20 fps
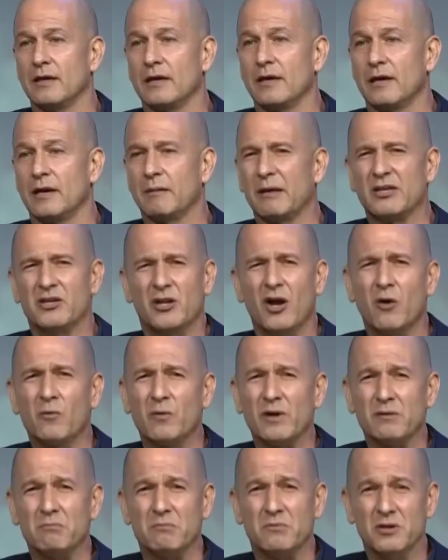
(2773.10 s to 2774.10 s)
I'm like, you don't
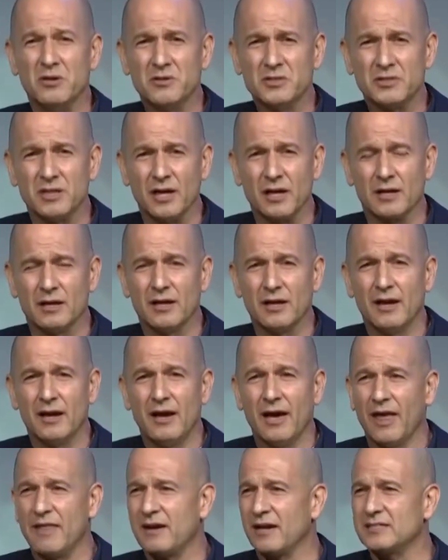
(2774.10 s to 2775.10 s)
read music?
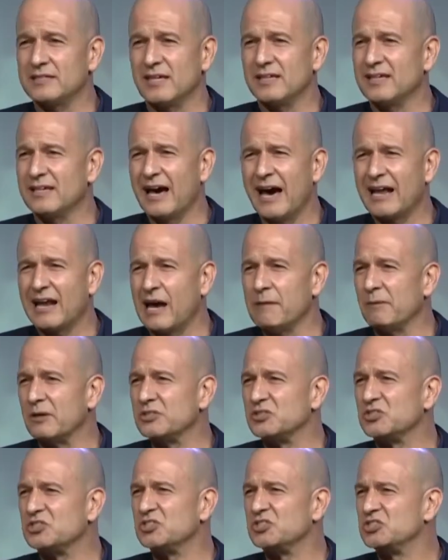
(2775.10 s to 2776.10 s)
And I said, God, I'm a
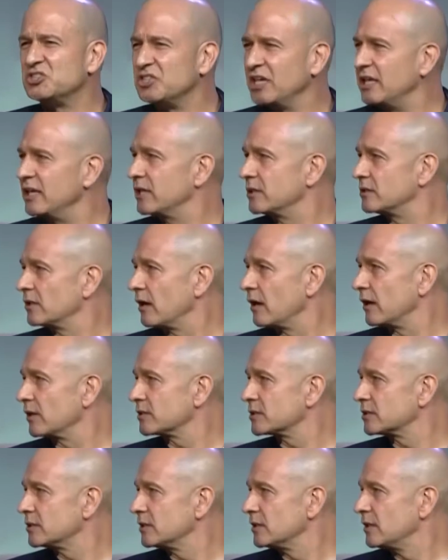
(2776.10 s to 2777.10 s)
shitty
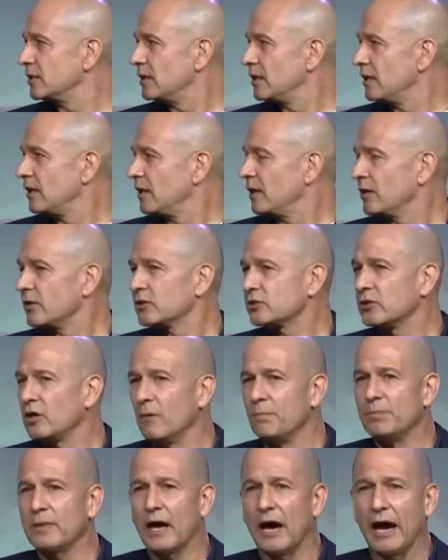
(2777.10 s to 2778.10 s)
guitarist.
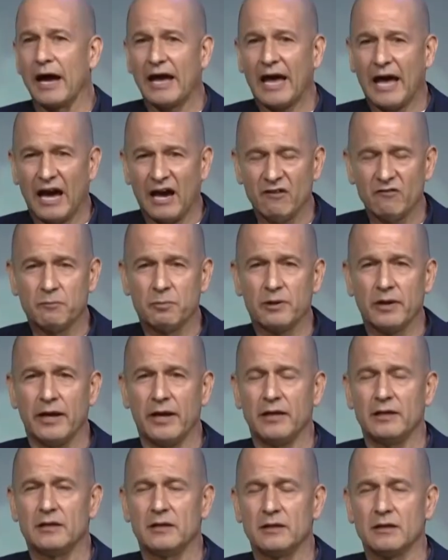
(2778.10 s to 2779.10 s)
So I have
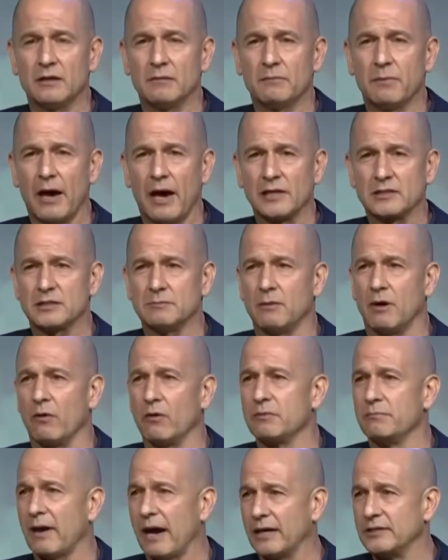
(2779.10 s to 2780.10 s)
played basketball
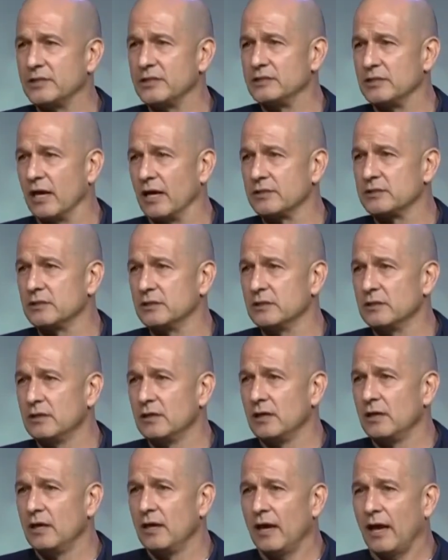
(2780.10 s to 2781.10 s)
with Magic Johnson,
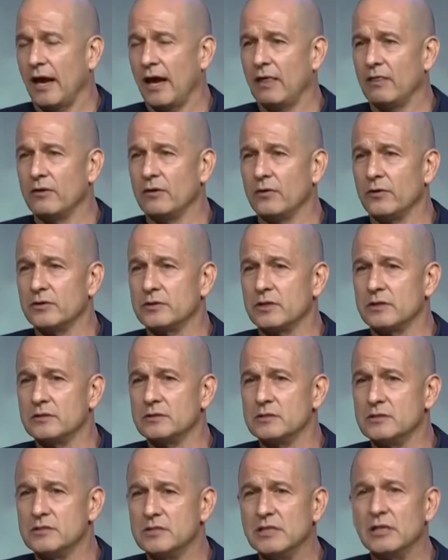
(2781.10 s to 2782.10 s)
and there is
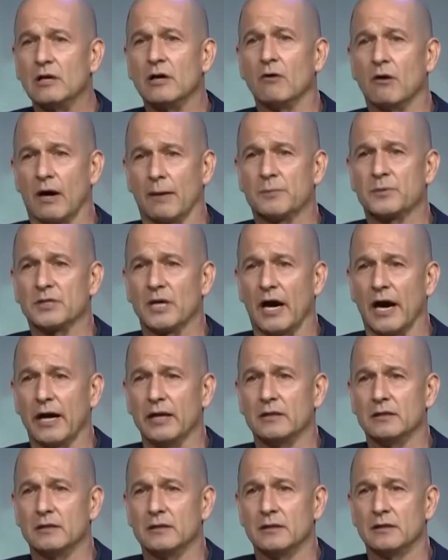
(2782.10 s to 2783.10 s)
zero upside.
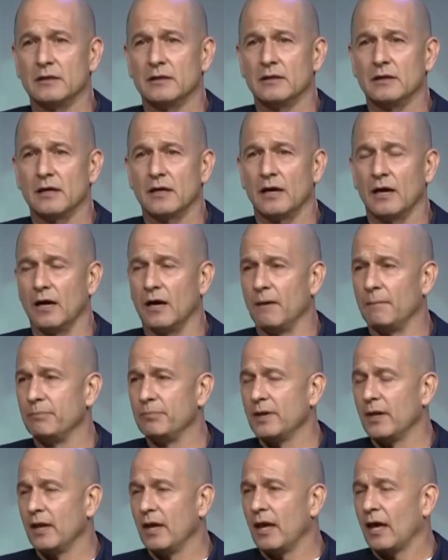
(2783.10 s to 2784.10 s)

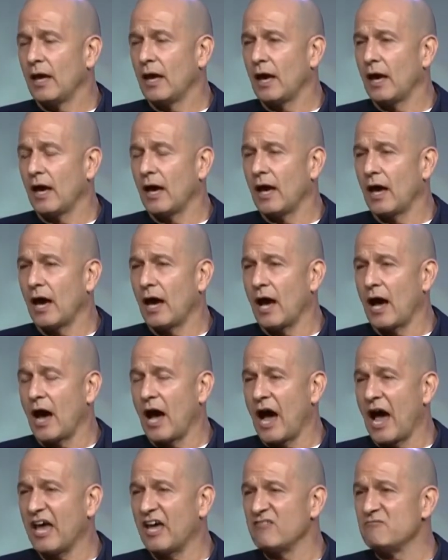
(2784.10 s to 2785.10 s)

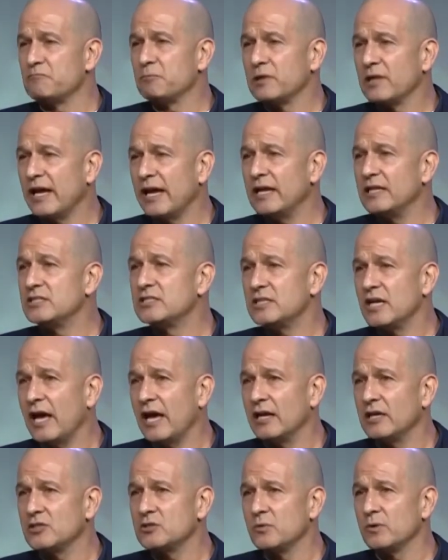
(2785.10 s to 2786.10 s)
I have played
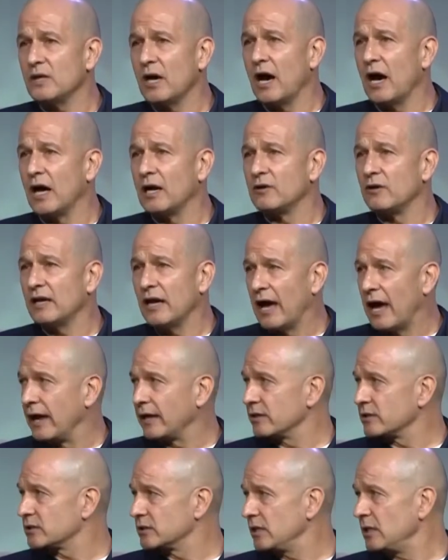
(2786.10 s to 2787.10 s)
tennis with Andre
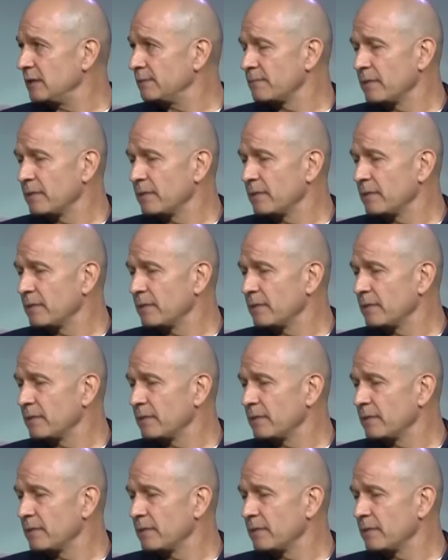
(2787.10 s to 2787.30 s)
Agassi,